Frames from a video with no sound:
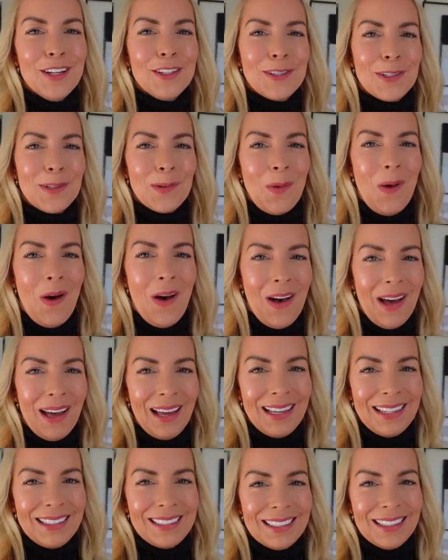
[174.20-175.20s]
to
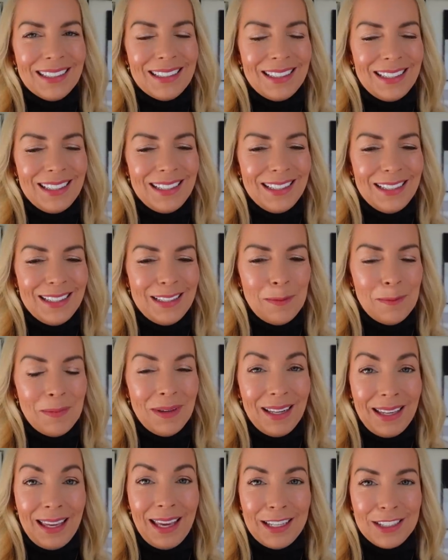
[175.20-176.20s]
hide the
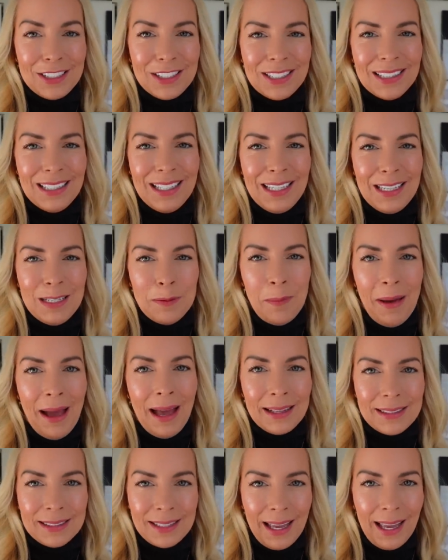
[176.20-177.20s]
medication in
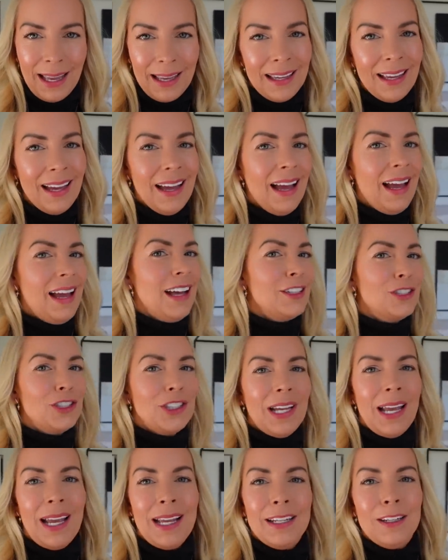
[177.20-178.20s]
pate.
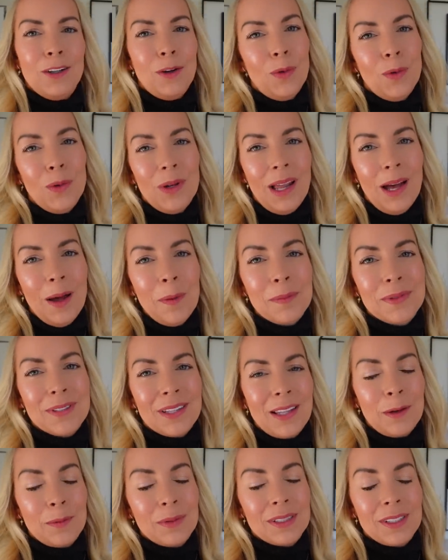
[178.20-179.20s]
She ate it all up, so
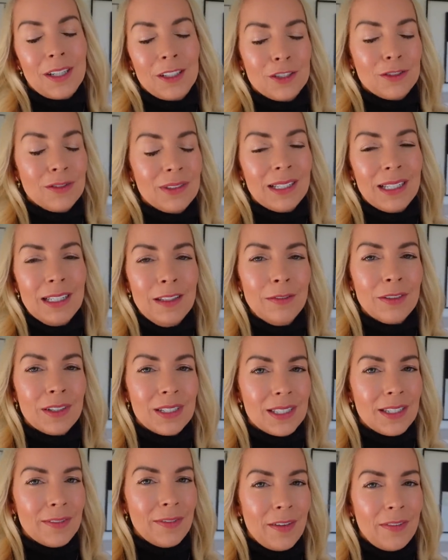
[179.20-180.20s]
that was such a relief
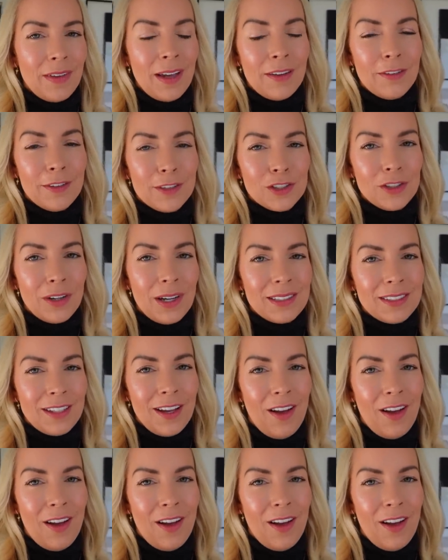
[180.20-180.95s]
because if I've ever tried to